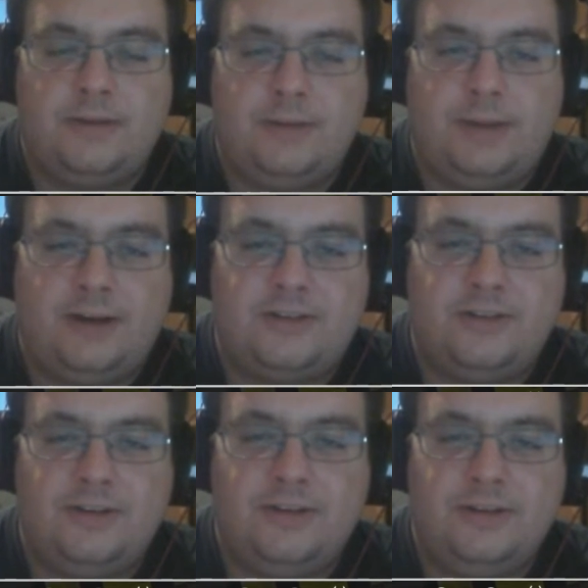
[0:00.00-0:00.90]
Alright, we are
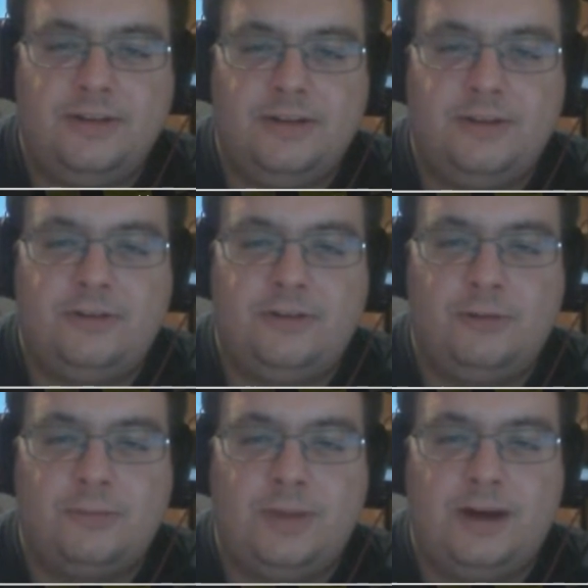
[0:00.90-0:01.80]
past the
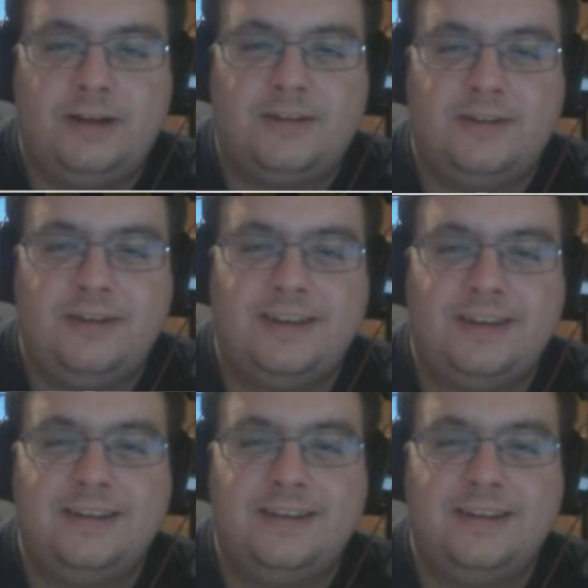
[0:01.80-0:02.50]
choke part.